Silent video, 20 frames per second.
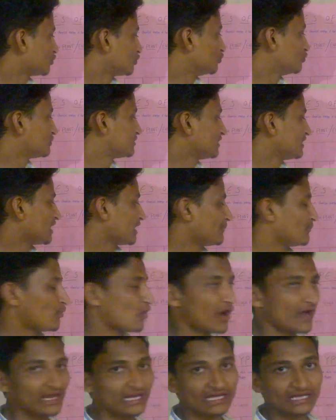using a
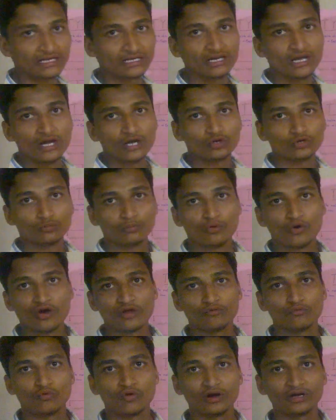boiler to
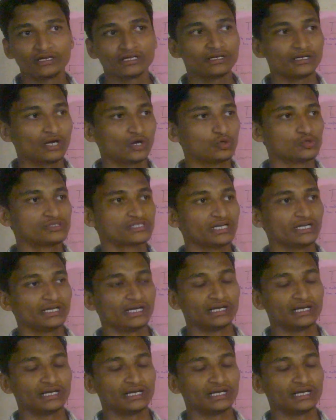boil water outside,